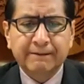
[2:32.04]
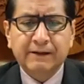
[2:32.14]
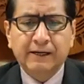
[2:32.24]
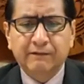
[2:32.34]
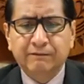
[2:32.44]

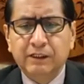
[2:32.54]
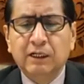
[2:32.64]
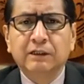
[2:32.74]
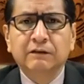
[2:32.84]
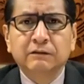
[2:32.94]
have
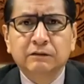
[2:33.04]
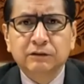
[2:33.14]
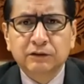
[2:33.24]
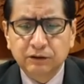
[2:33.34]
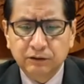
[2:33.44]
done
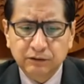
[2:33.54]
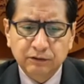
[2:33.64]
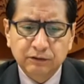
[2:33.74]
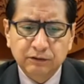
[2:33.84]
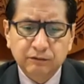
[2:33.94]

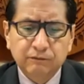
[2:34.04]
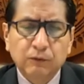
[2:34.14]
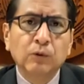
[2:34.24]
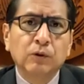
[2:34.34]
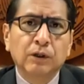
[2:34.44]
to
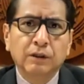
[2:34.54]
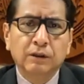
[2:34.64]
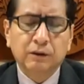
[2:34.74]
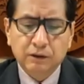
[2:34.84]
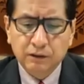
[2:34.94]

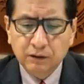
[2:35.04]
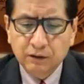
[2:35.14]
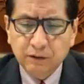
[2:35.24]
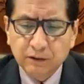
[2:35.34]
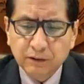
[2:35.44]
for
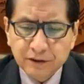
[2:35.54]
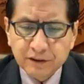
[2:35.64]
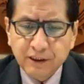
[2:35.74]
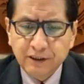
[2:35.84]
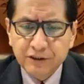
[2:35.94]
this
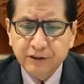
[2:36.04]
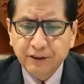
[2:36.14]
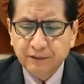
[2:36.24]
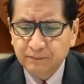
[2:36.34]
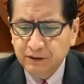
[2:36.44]

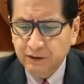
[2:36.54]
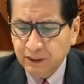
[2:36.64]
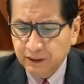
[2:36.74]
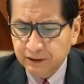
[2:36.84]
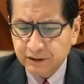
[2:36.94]
country, the
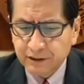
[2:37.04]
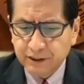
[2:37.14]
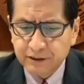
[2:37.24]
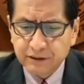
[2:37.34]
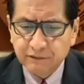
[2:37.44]
United
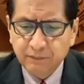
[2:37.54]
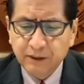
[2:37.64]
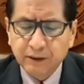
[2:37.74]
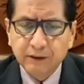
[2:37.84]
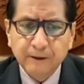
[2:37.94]
States of
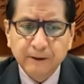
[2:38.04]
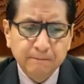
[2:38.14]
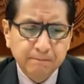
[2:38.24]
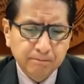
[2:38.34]
America.